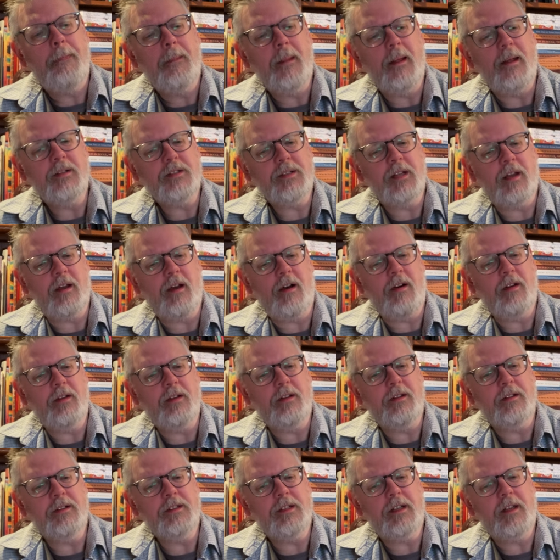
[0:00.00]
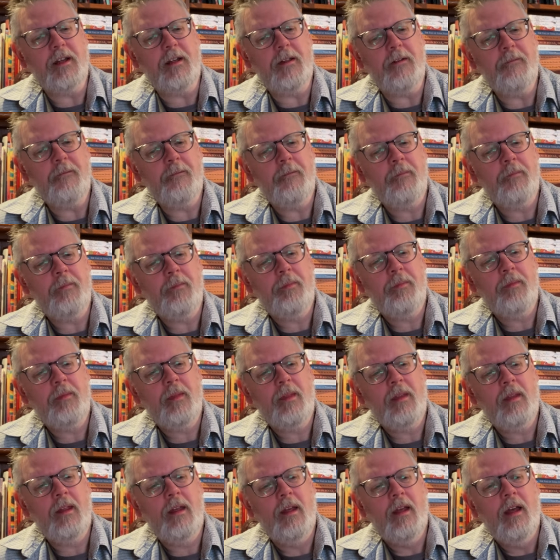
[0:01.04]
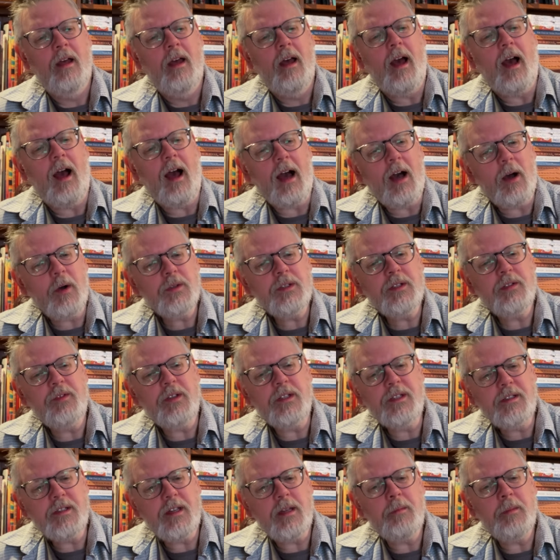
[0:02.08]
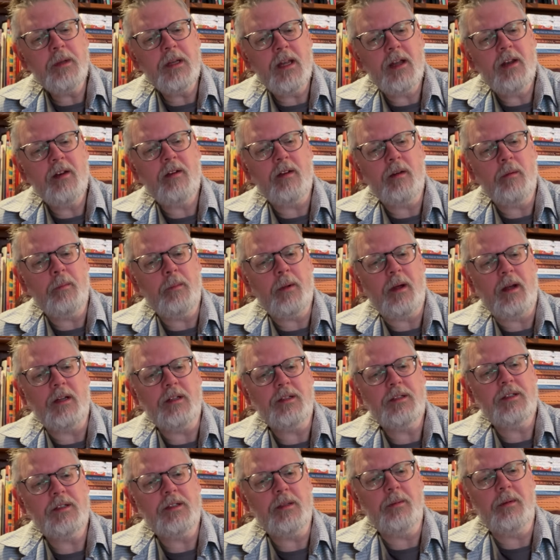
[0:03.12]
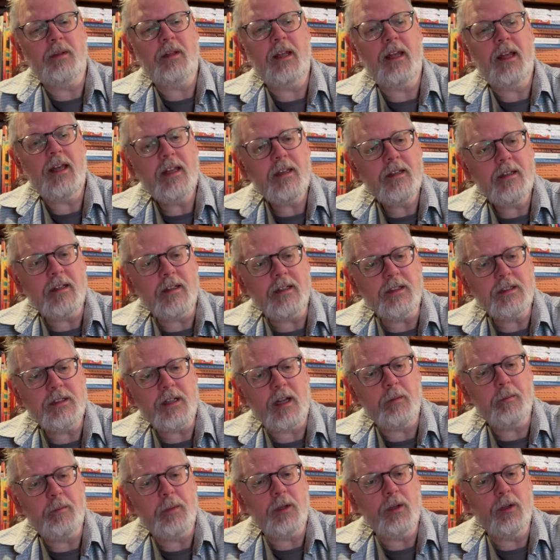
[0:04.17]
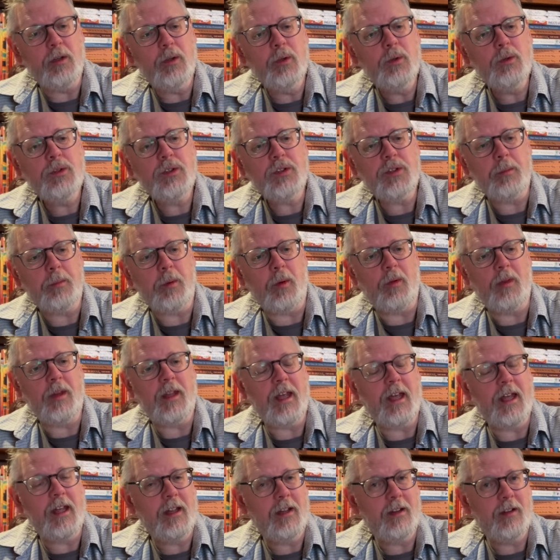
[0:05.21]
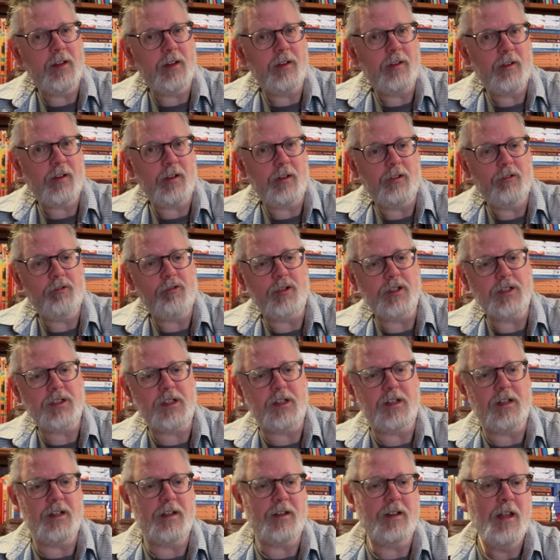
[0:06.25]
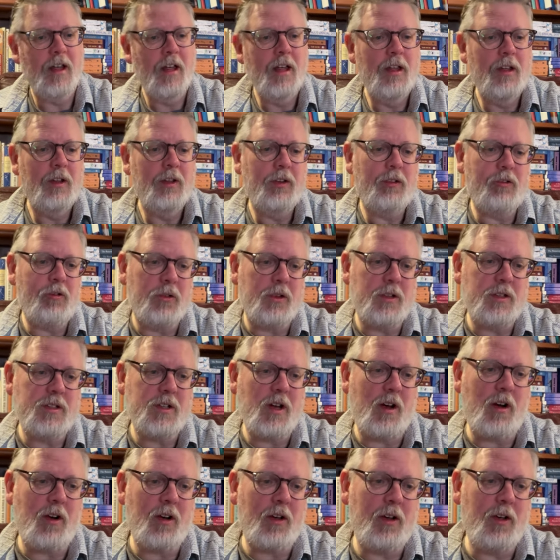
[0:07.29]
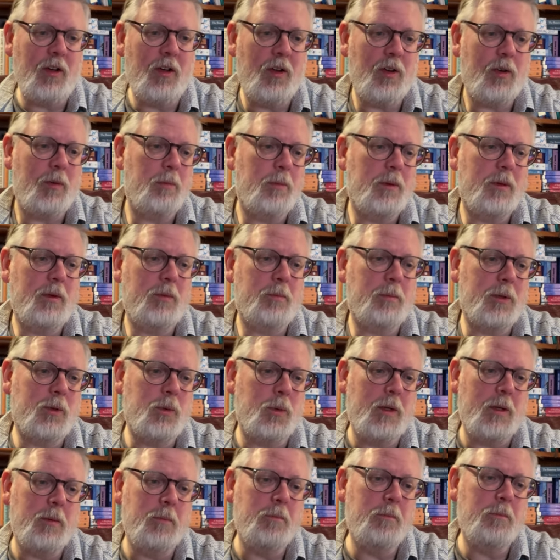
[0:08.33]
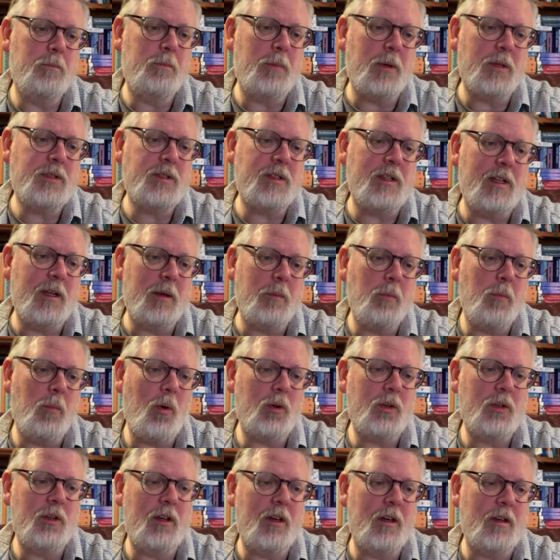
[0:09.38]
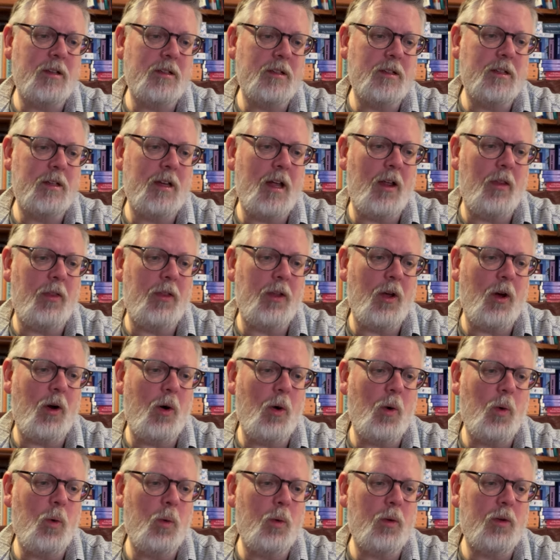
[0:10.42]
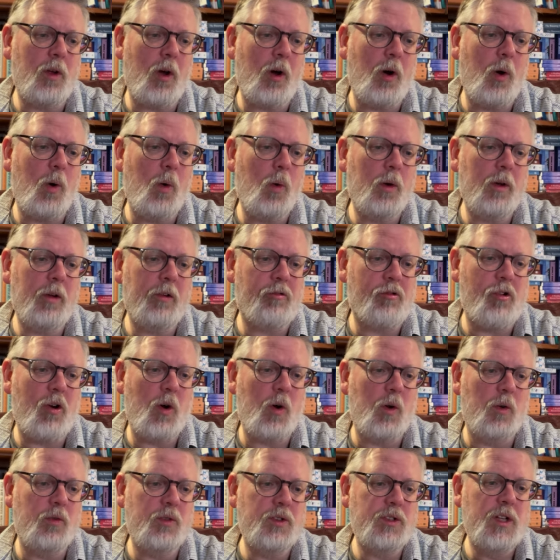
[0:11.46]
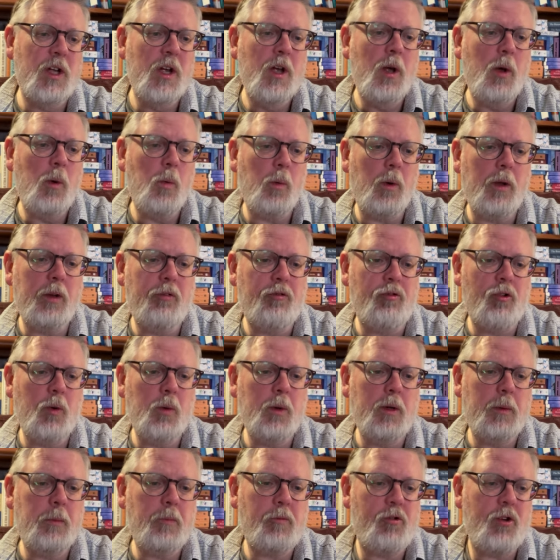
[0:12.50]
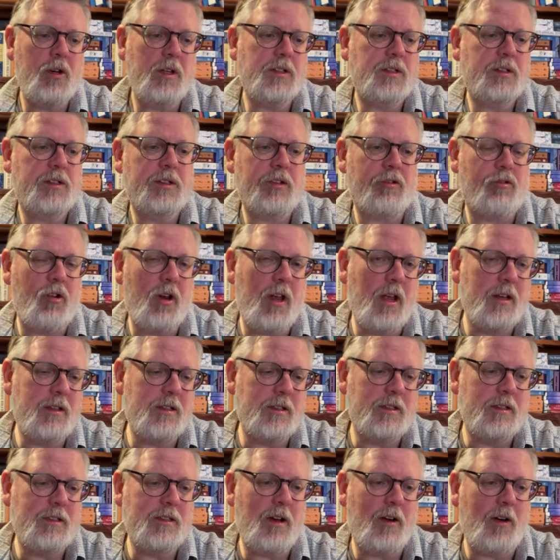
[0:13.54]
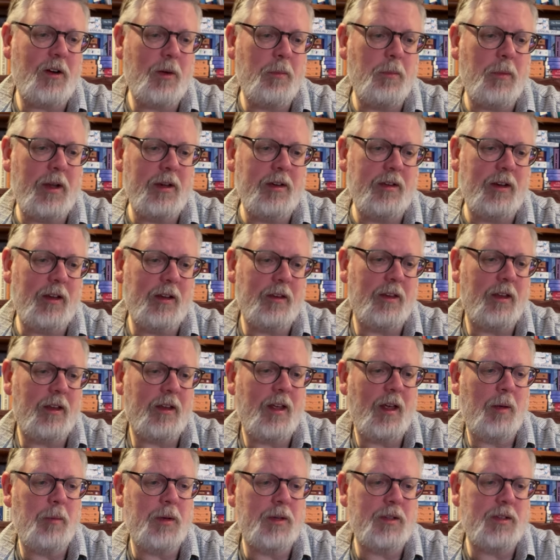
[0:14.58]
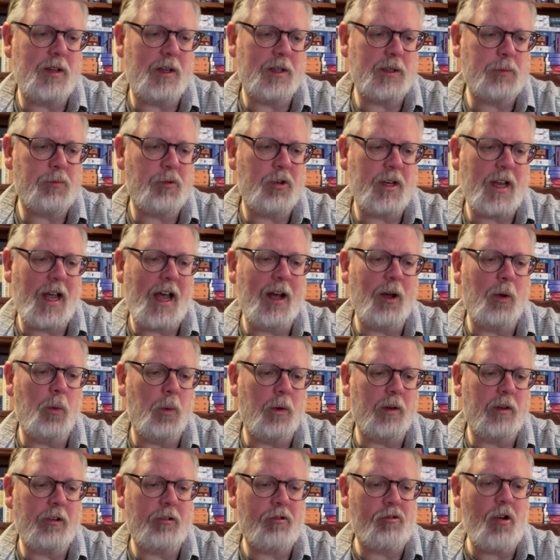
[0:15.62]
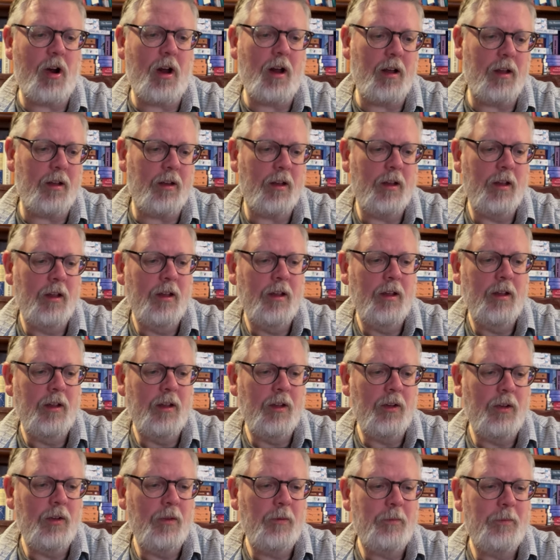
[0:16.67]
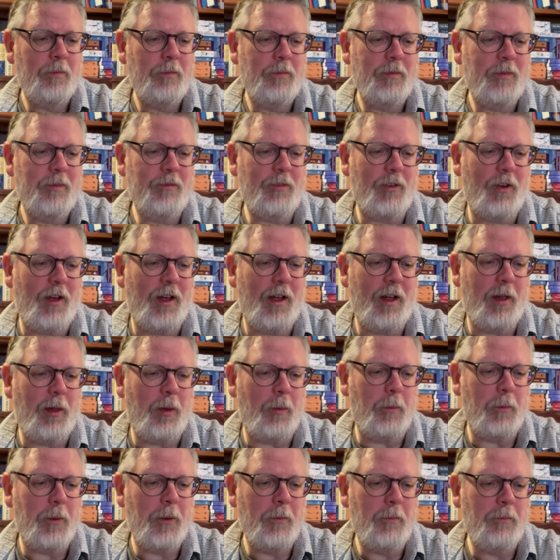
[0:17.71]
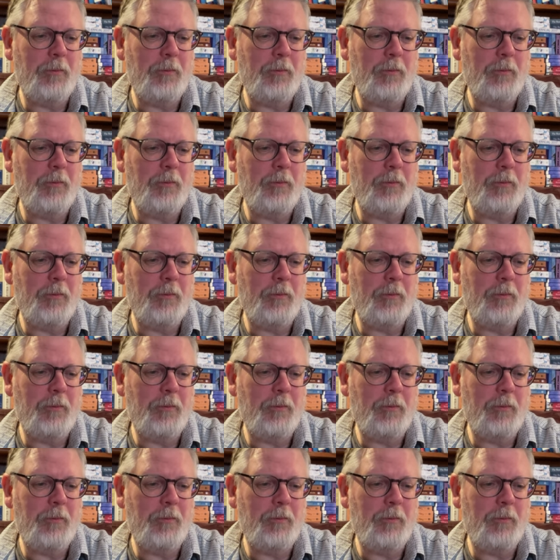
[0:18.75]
Here's the Guardians again. Out of the dim and ancient past, something hideous had been loosed upon the English countryside through the dark curtain between bustling modern London and the old oak groves where druid priests created dark magic. There came a desperate, anguished cry for help.